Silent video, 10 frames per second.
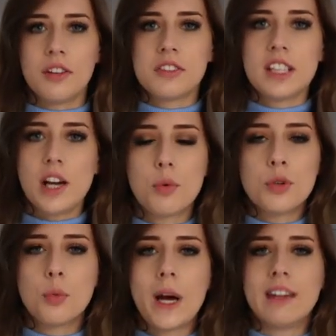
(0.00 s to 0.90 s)
Obviously, I
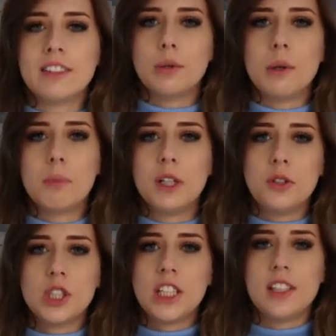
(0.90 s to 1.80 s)
wouldn't wear it with blue
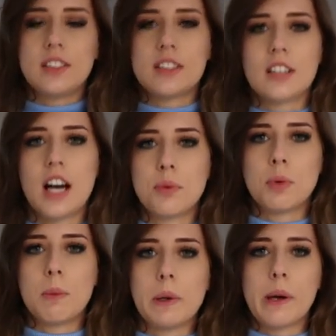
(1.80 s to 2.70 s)
jeans. I'd
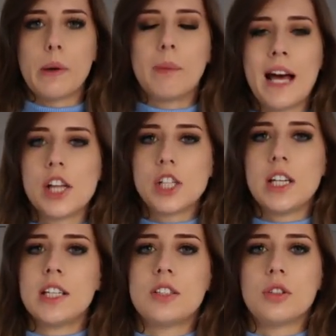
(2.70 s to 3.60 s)
probably wear it with black
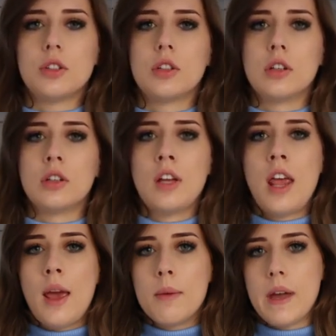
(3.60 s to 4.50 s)
jeans or
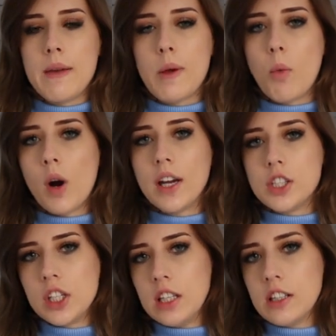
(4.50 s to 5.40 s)
maybe white
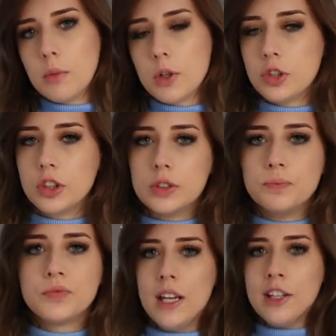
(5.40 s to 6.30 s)
jeans, I'm not sure.
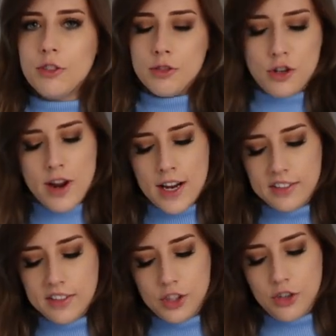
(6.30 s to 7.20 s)
It's
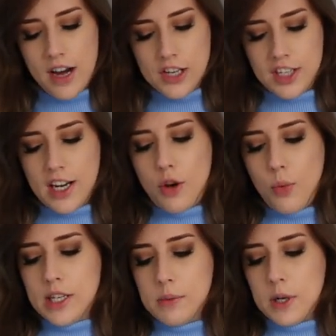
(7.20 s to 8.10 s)
nice and stretchy
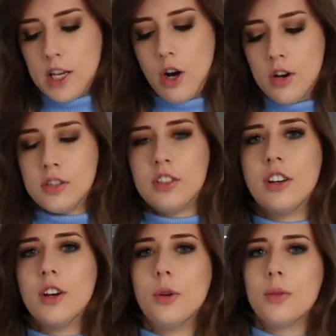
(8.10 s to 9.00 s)
when you put it on,
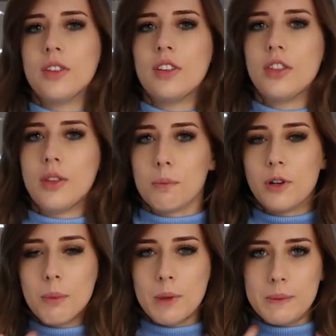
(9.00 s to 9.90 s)
so the
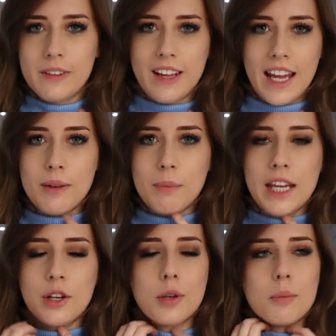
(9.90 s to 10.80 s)
problem of getting
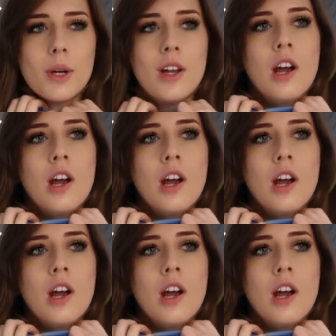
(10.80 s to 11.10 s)
makeup